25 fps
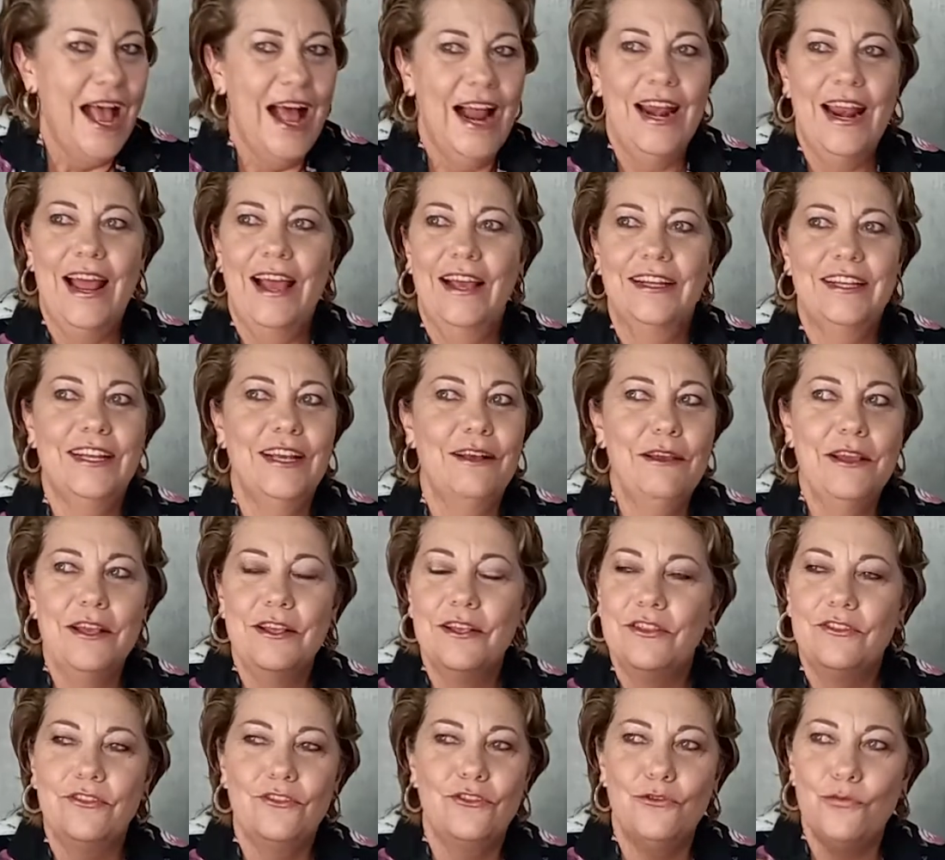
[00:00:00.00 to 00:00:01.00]
like
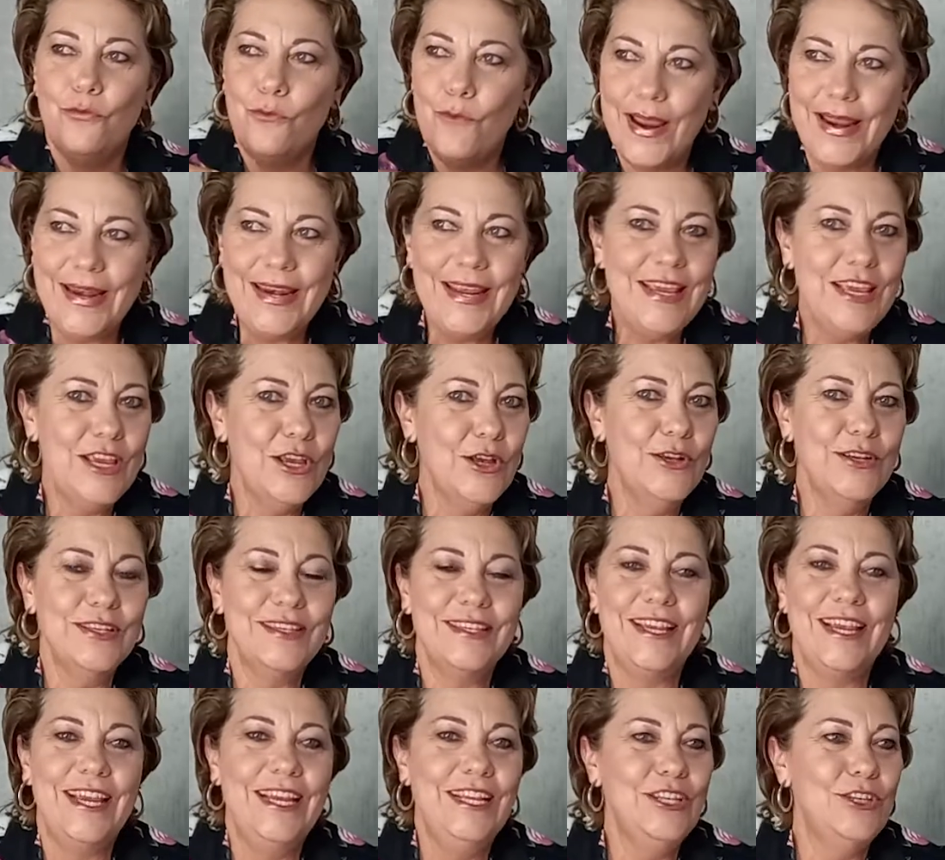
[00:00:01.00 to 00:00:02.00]
20
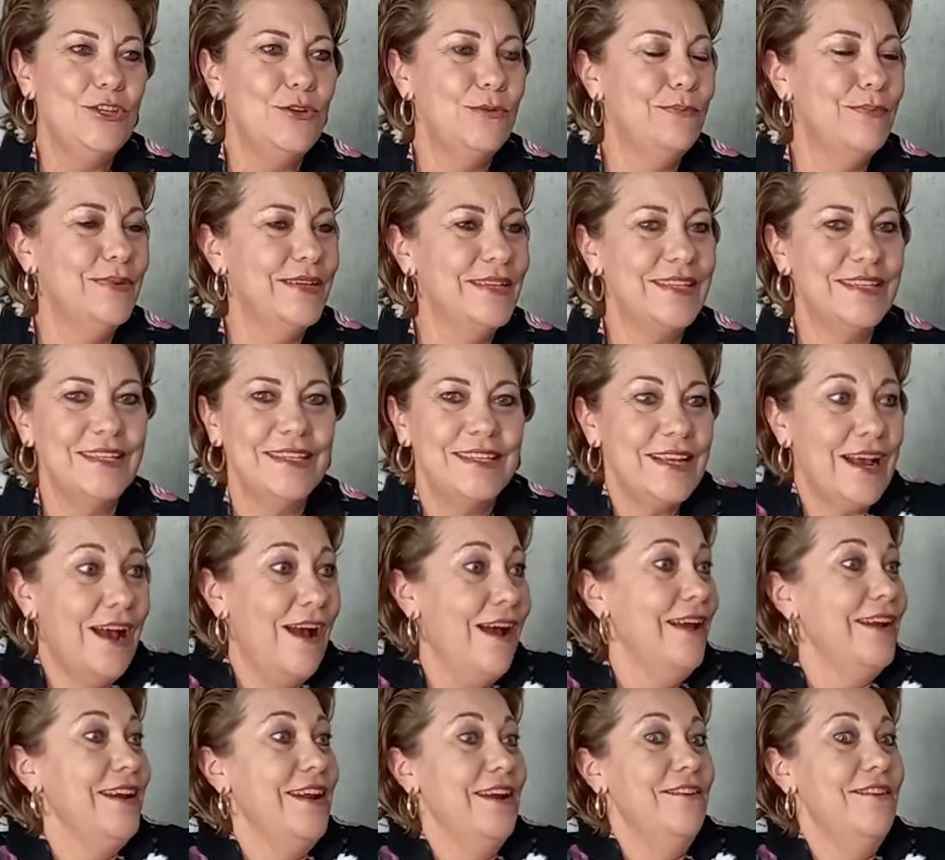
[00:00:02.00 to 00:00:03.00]
years into business,
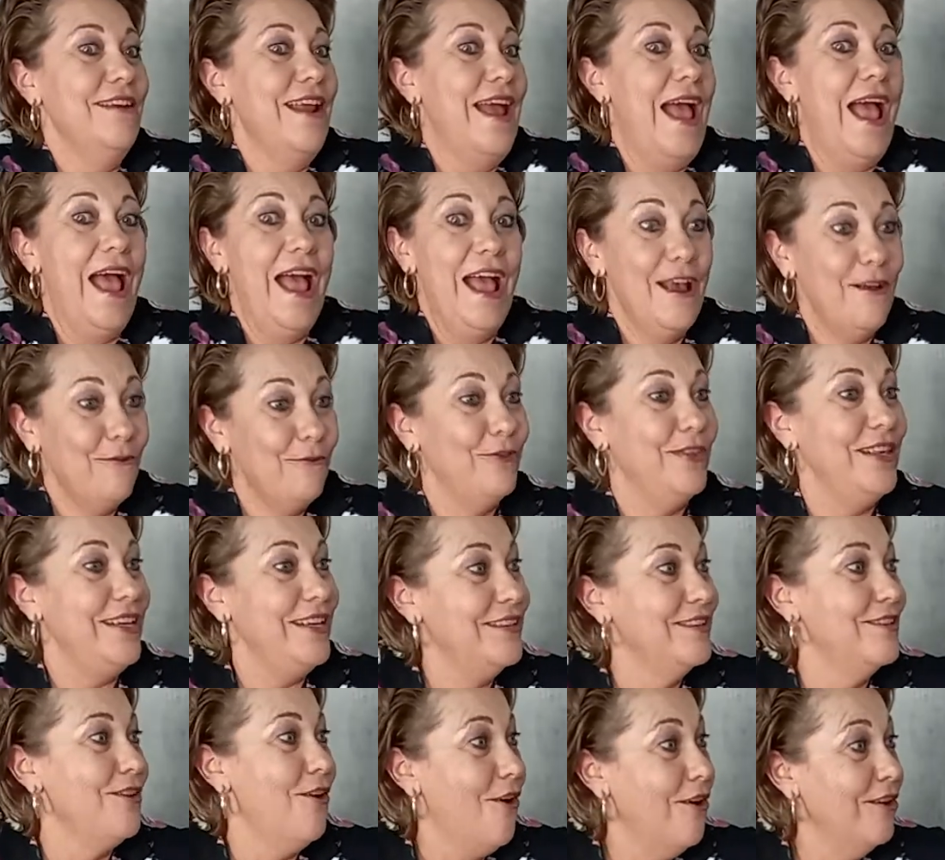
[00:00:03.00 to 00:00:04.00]
I don't have
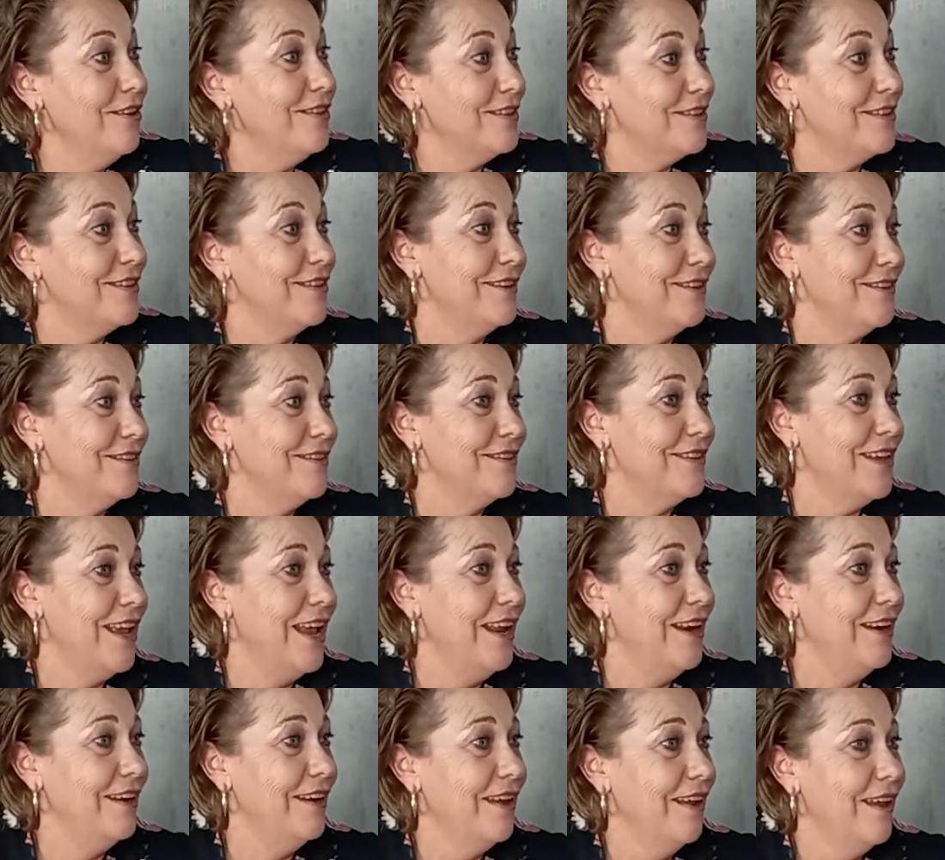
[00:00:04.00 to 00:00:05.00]
these answers.
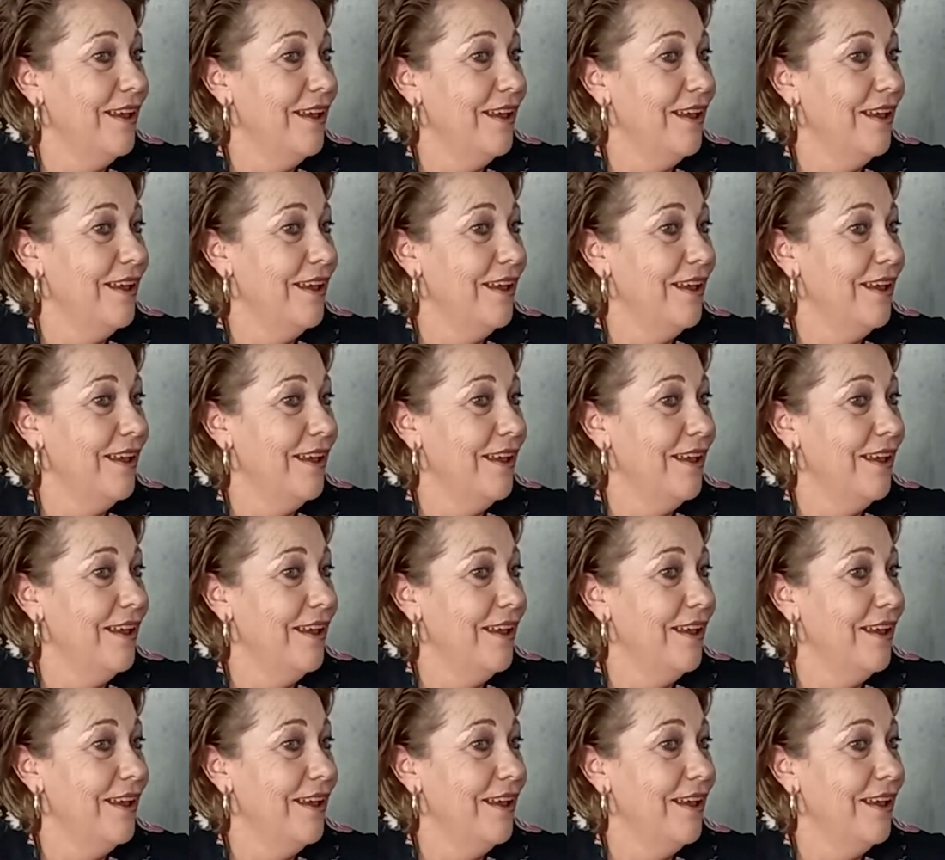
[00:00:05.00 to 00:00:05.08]
And